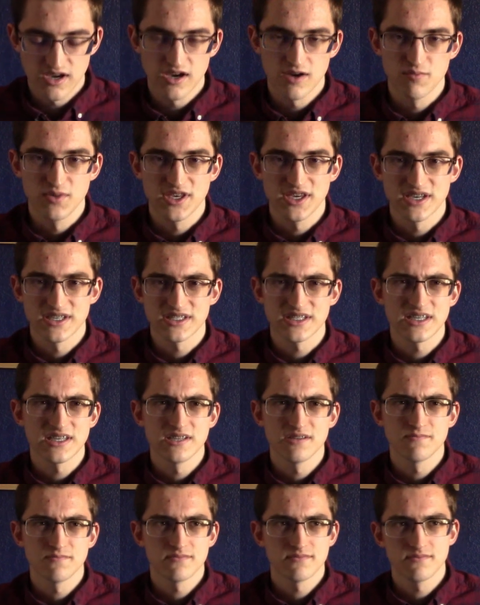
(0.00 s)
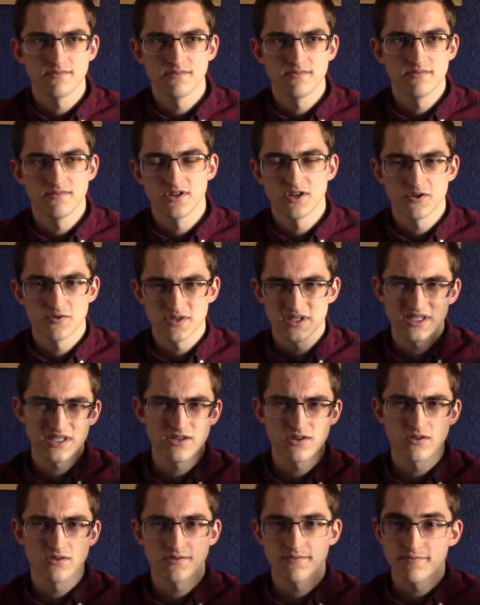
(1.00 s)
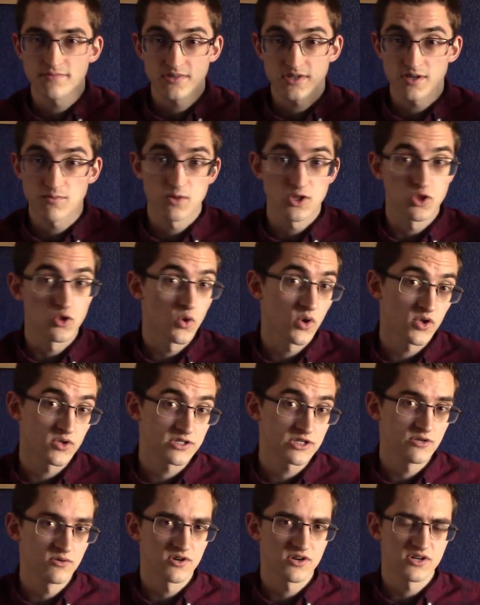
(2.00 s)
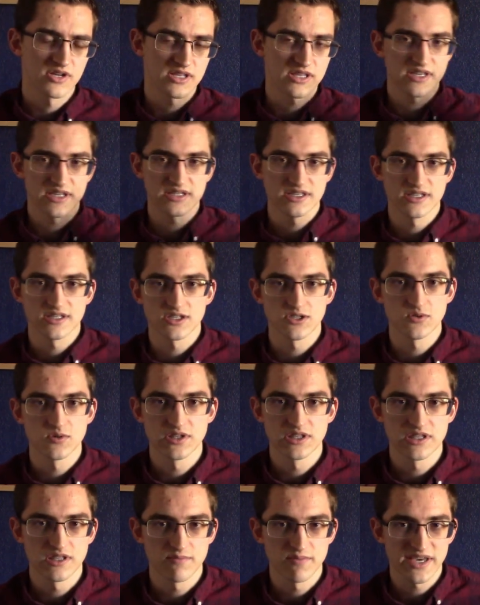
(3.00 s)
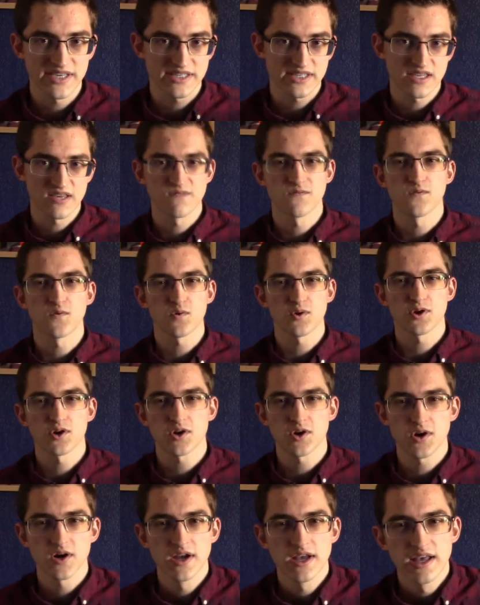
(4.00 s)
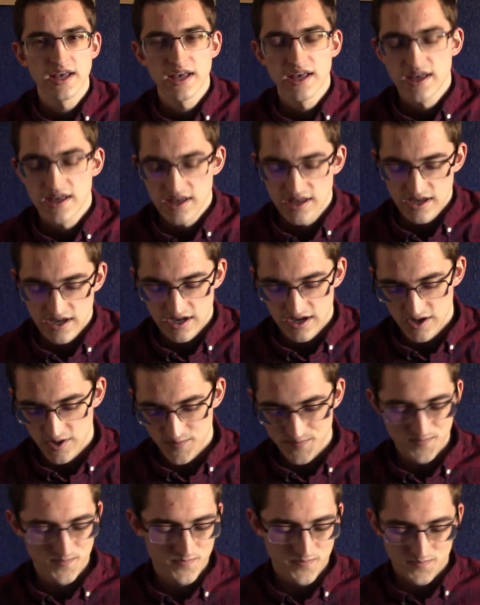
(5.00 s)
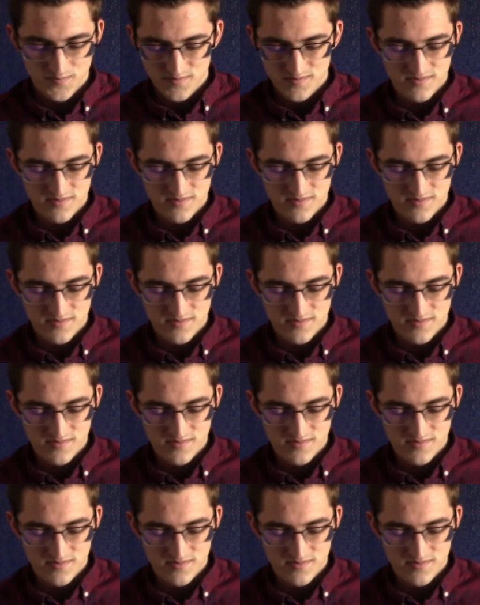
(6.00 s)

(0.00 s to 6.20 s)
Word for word: because he, you know, is still somewhat loyal to her, and he thinks he's doing the best thing for her.